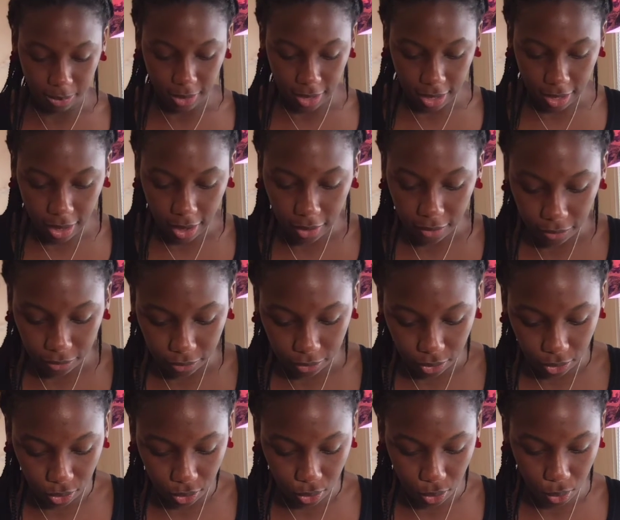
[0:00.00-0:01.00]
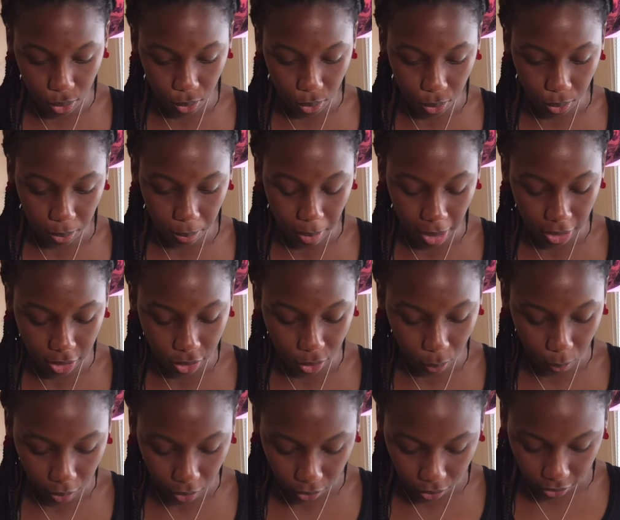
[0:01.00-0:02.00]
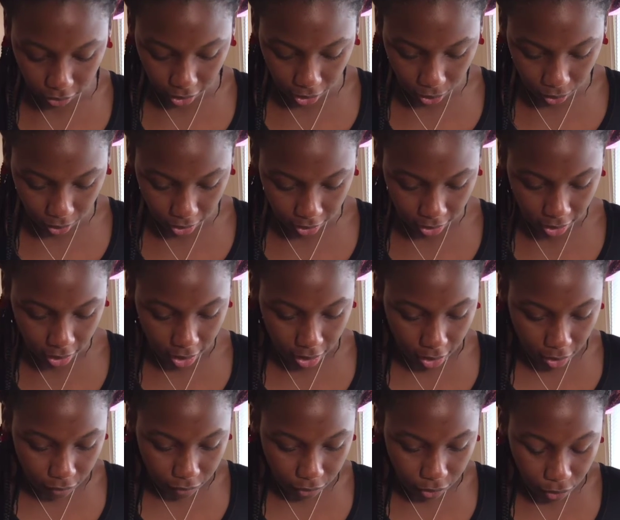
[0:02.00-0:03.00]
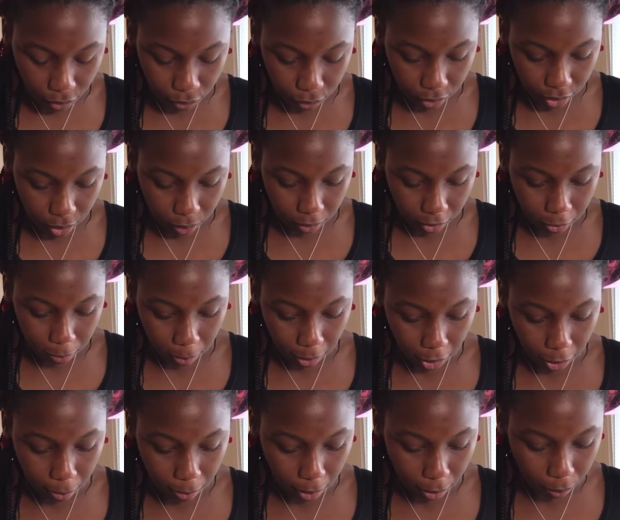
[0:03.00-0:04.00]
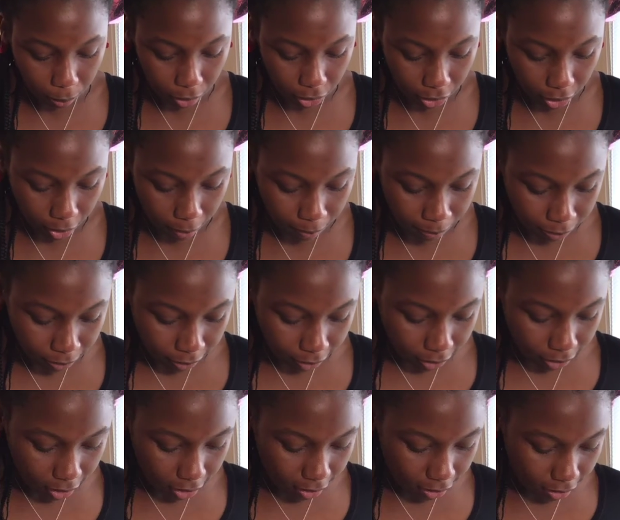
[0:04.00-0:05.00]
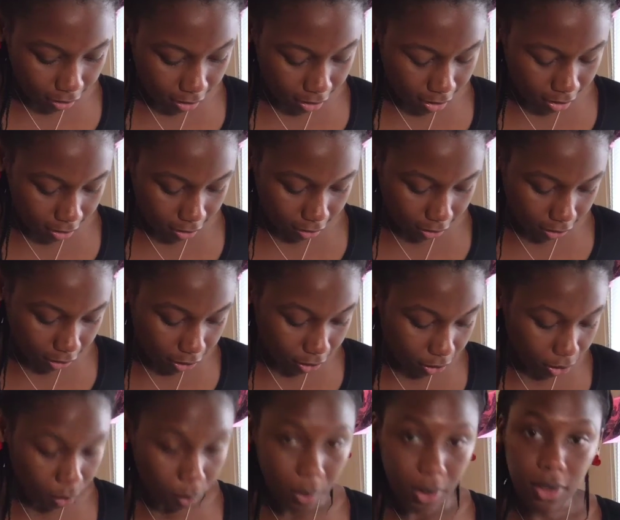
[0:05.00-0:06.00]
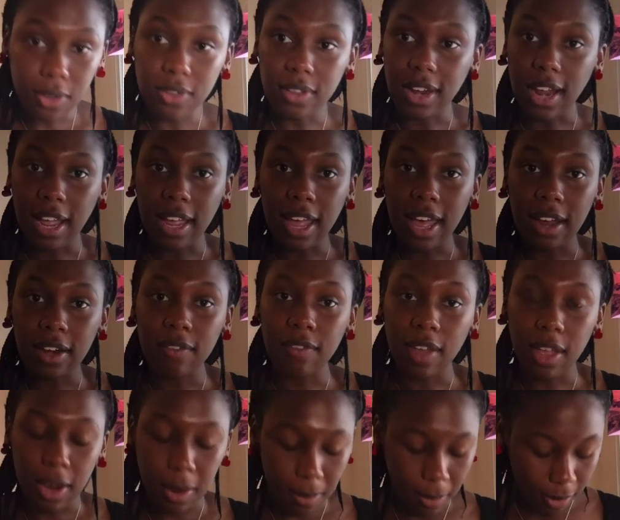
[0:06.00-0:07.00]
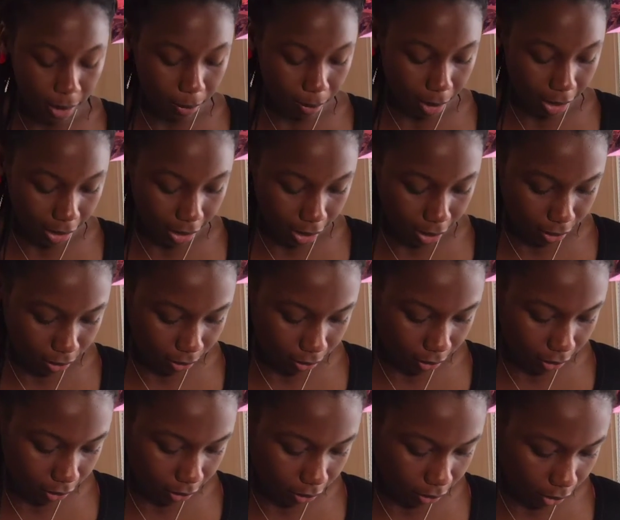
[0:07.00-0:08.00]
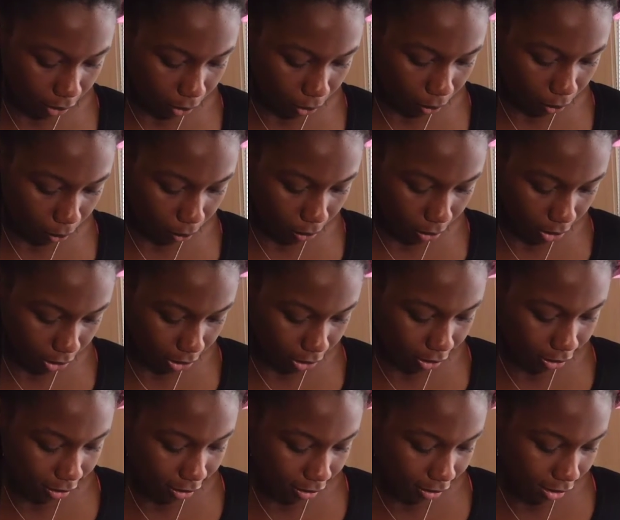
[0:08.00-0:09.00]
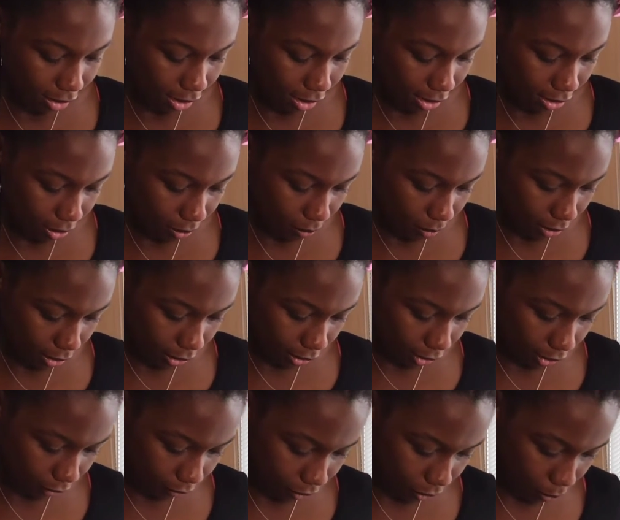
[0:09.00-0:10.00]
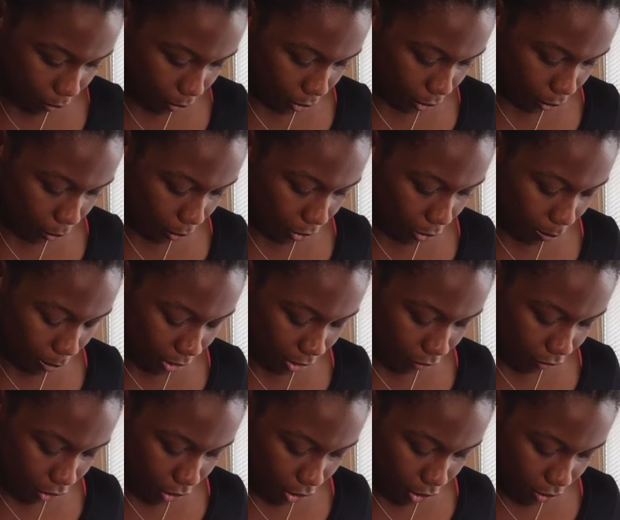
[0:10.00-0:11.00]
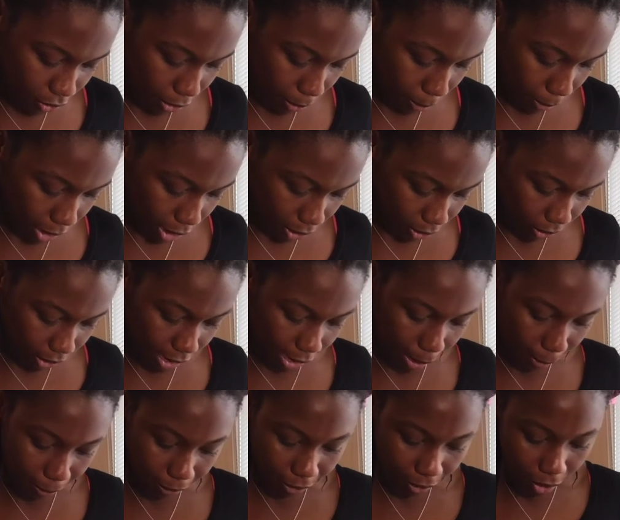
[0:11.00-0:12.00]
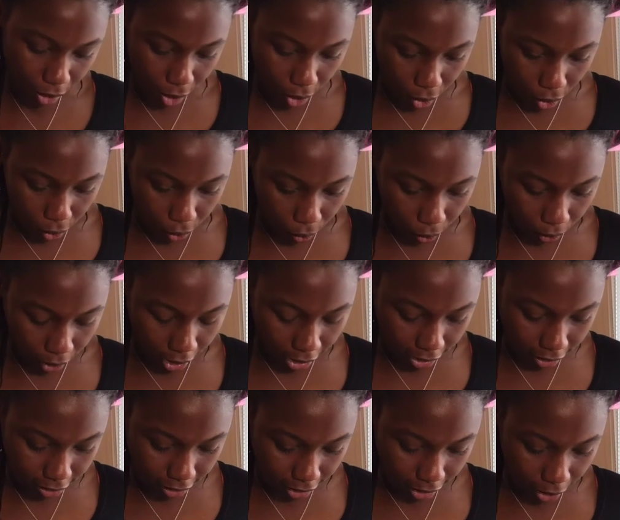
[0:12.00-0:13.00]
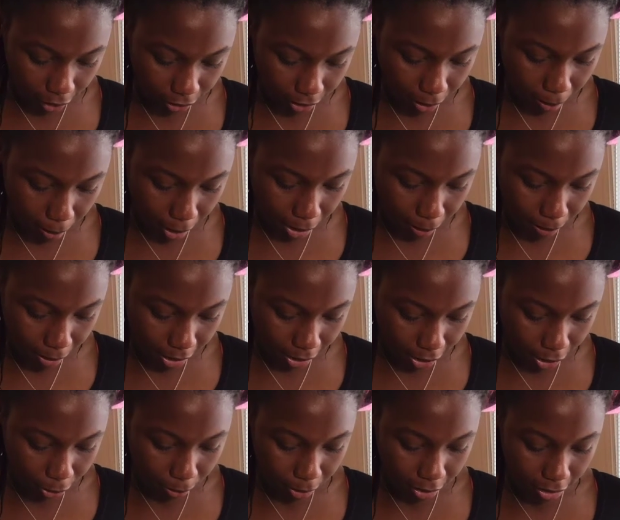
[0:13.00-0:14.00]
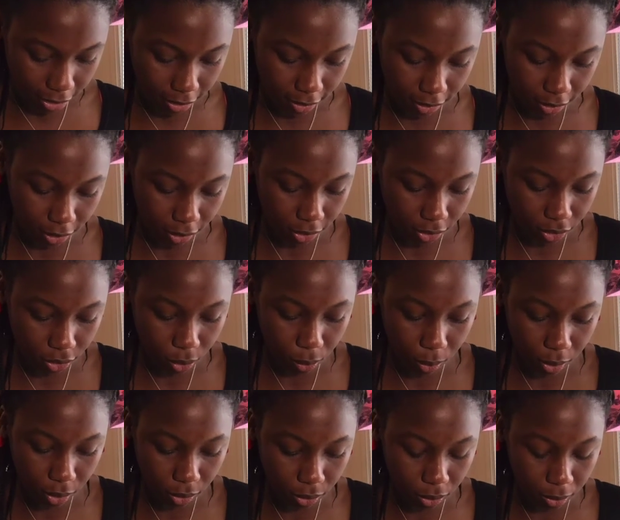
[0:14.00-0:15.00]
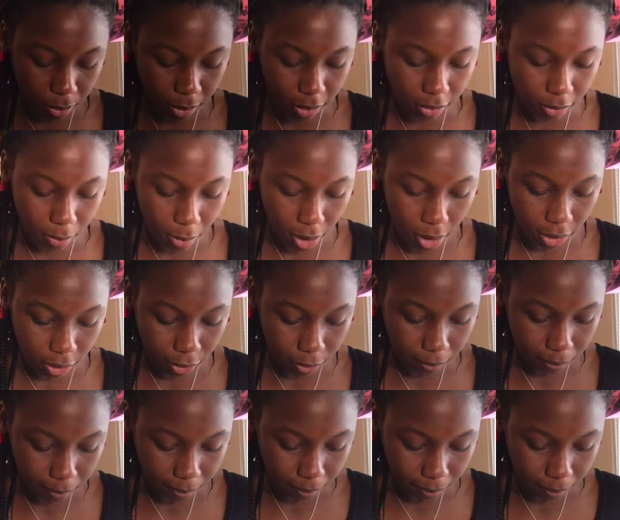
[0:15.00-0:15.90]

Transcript: think of to make your wheels stay on, feel free to experiment with it. These are the wheels that I had available in my house, so this is kind of what I have to work with. But if you're using bottle caps or anything else, it might be a little bit easier because your wheels would be smaller.